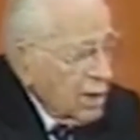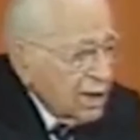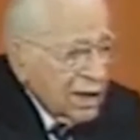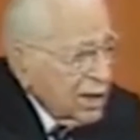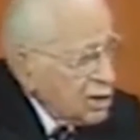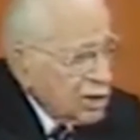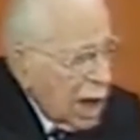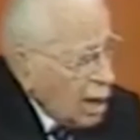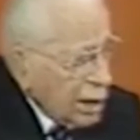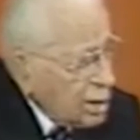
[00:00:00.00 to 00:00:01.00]
but it is
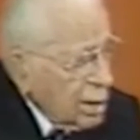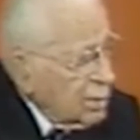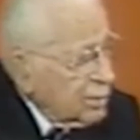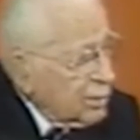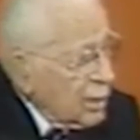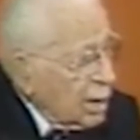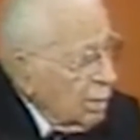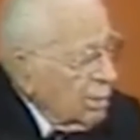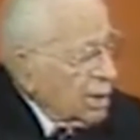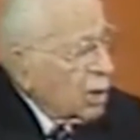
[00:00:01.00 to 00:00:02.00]
not.
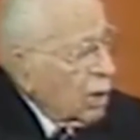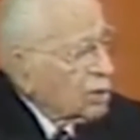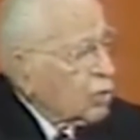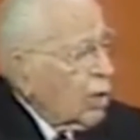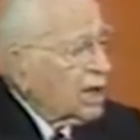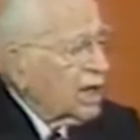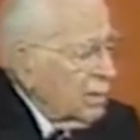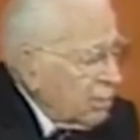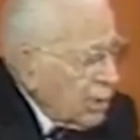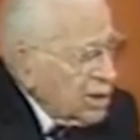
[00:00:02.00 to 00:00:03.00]
Because what he
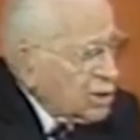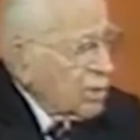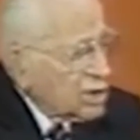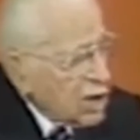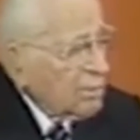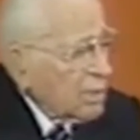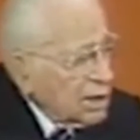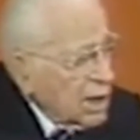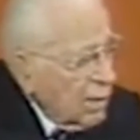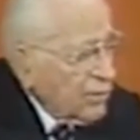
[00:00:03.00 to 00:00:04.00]
preached was
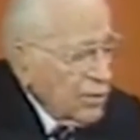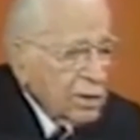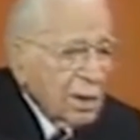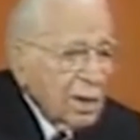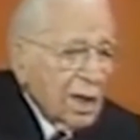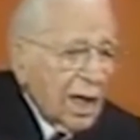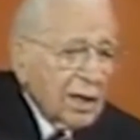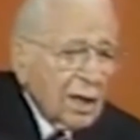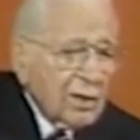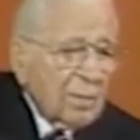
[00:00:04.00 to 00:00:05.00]
something different. And
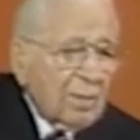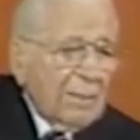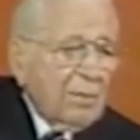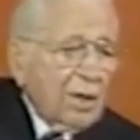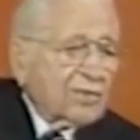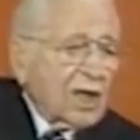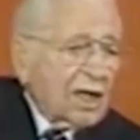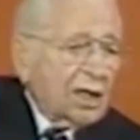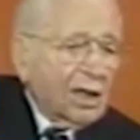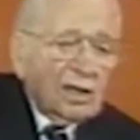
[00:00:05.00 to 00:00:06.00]
other people have
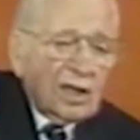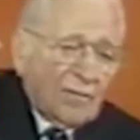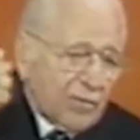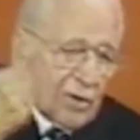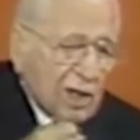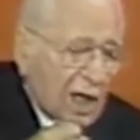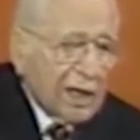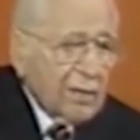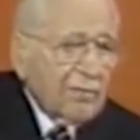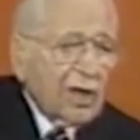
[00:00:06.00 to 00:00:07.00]
taken a different
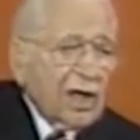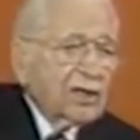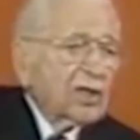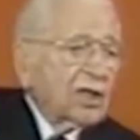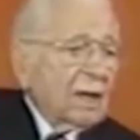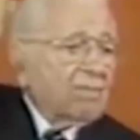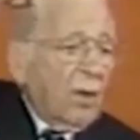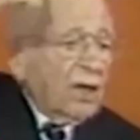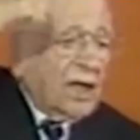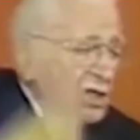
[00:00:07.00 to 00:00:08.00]
kind of religion and
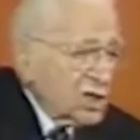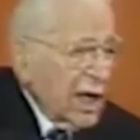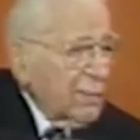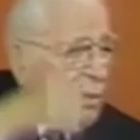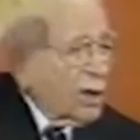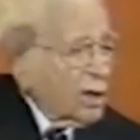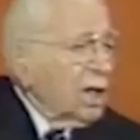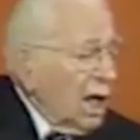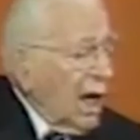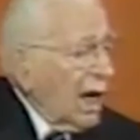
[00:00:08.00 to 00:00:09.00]
put his name on it,
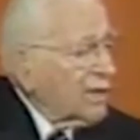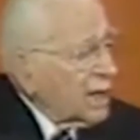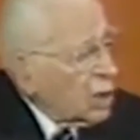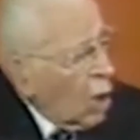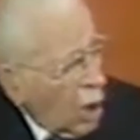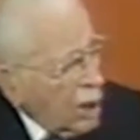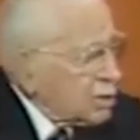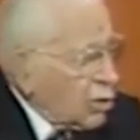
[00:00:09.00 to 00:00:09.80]
and they call it